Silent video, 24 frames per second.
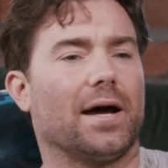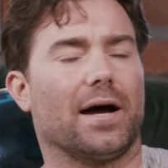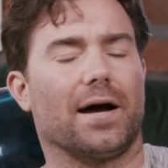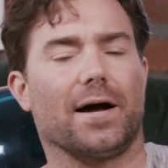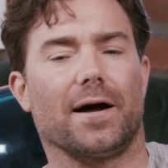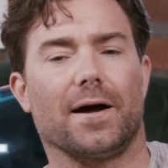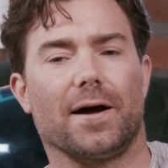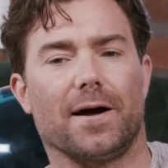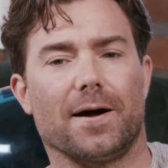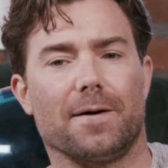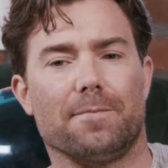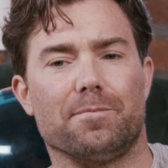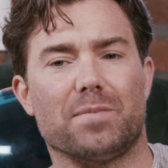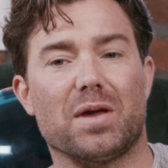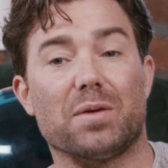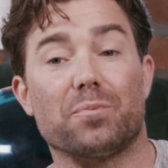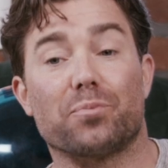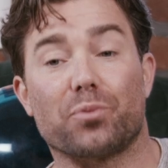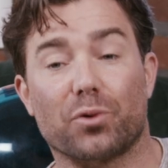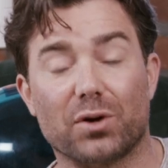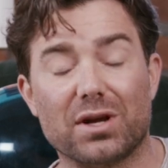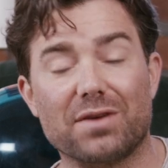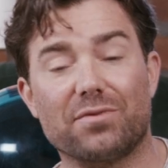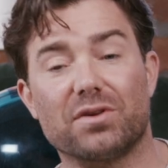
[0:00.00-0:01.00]
In
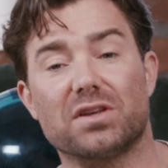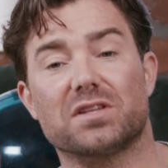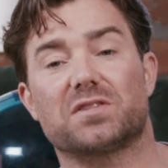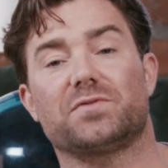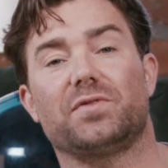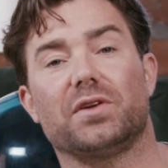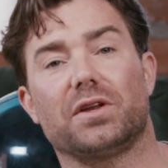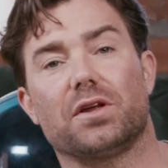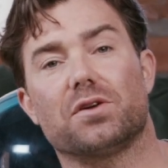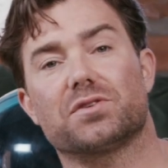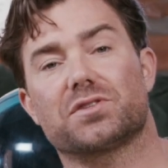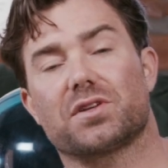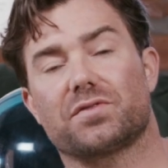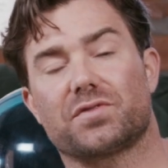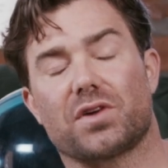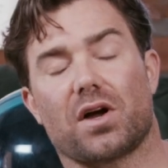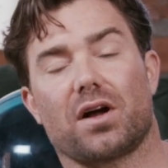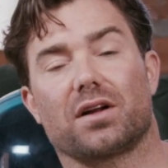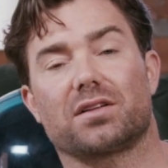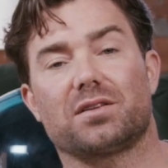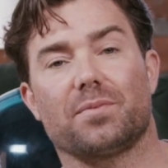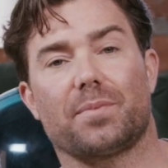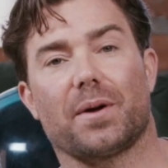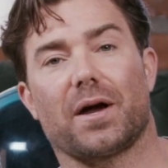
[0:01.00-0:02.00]
previous videos, I
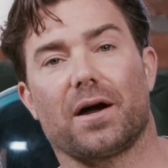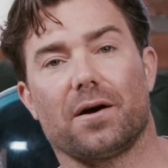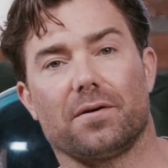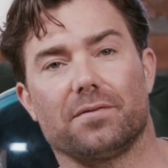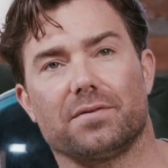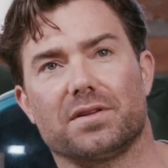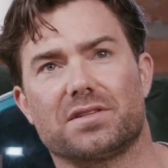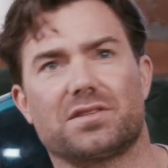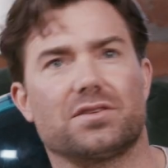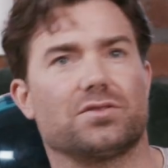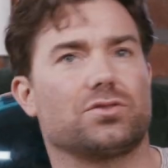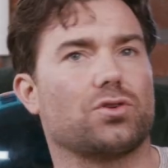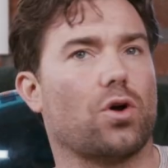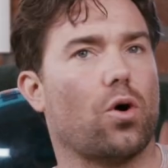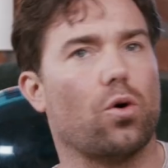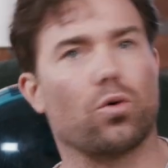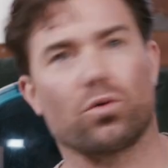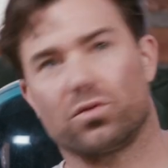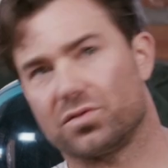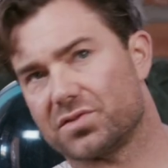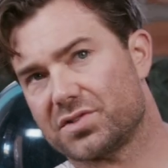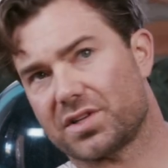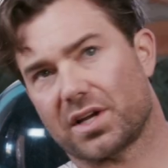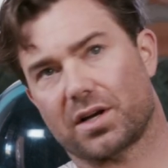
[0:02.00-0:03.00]
talked about, this is
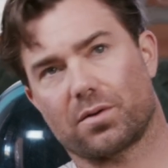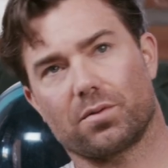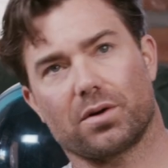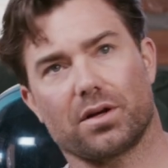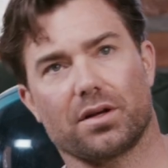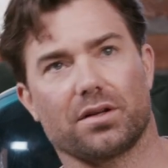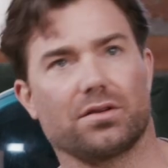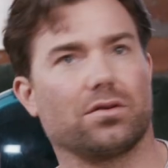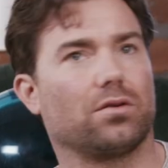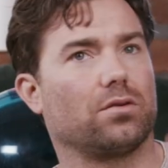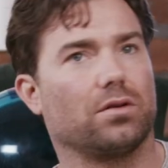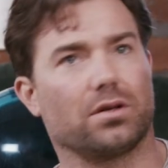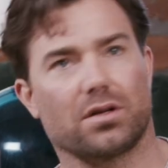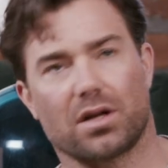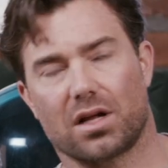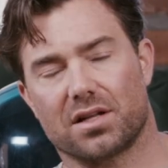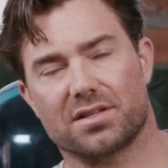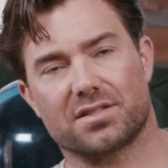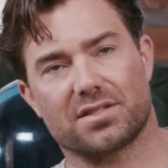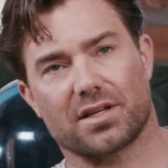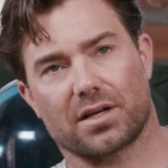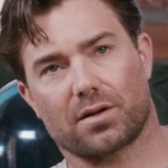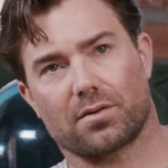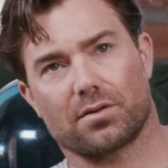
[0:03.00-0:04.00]
total segue, totally
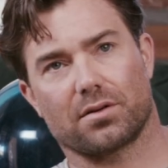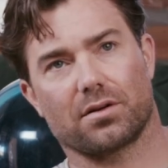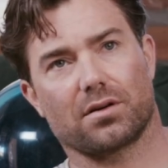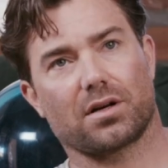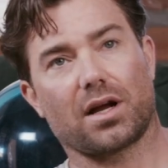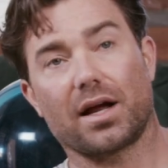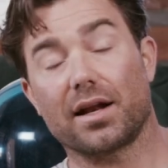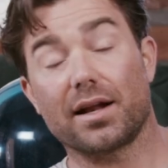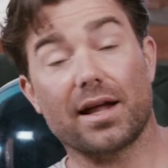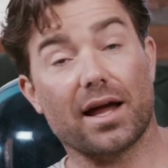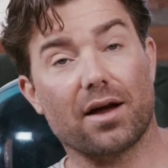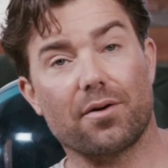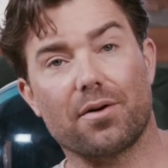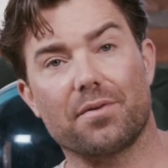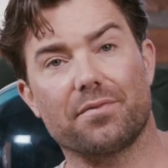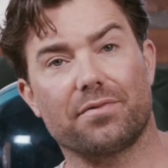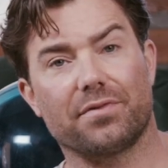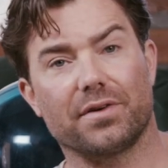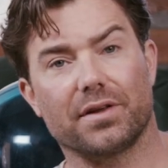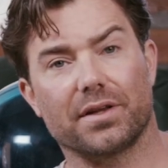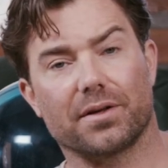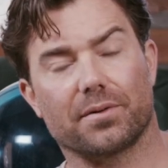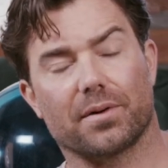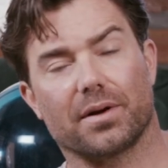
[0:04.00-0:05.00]
non sequitur, kind of how I'm
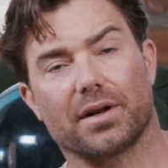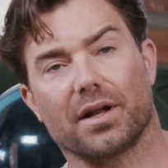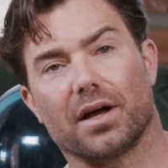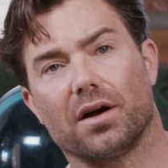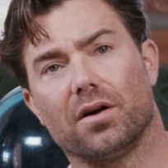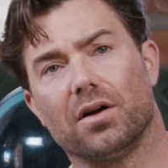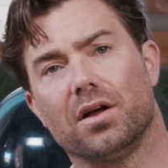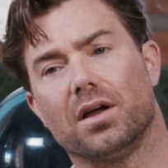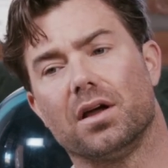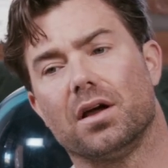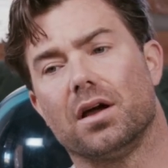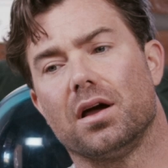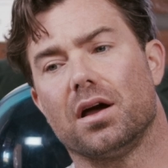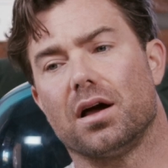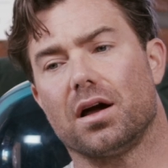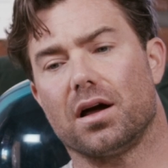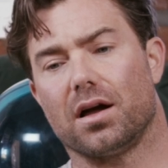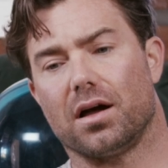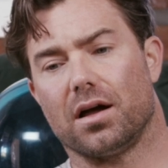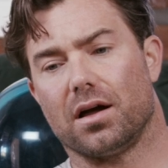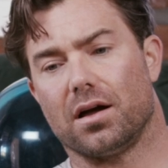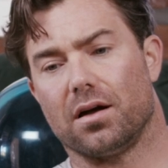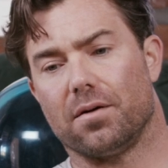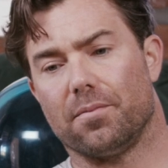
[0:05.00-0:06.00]
feeling right
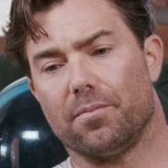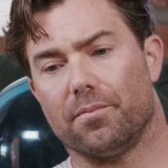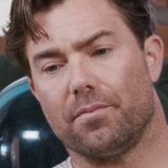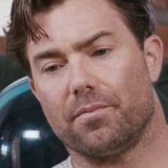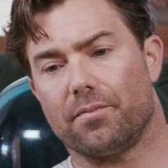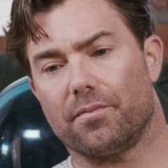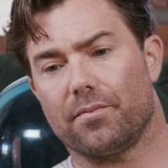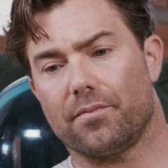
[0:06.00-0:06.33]
now.